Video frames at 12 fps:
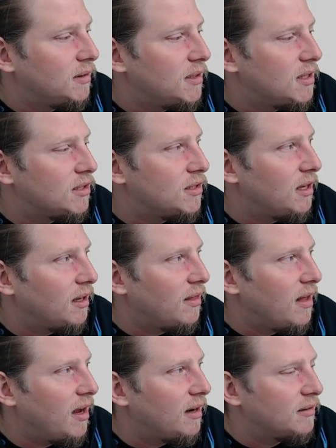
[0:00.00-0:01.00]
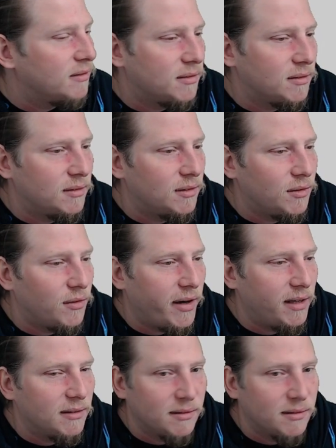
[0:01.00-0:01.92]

just like that. All right,